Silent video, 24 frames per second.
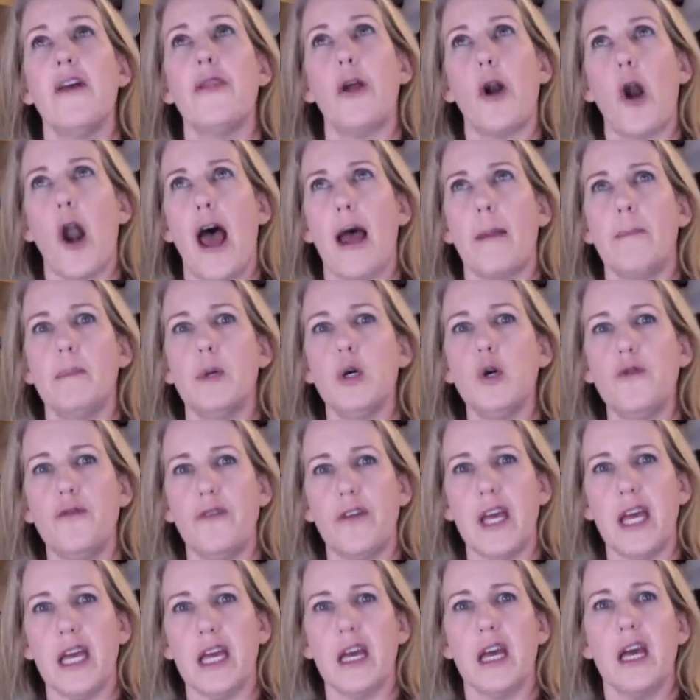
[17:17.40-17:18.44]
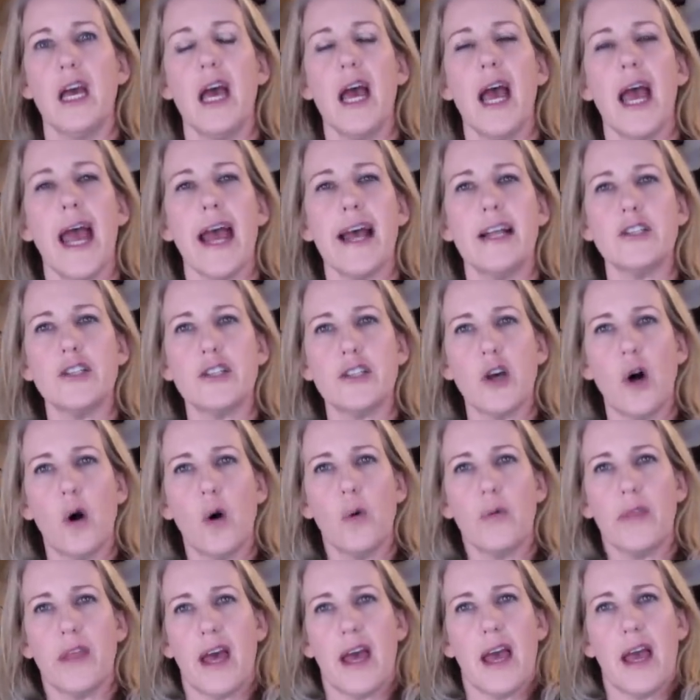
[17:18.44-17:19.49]
they're not moving, and
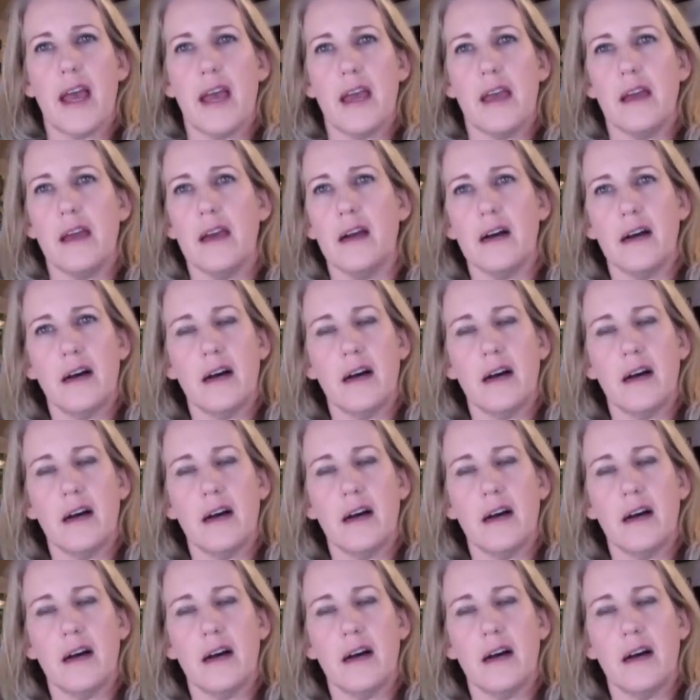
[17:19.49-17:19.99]
so their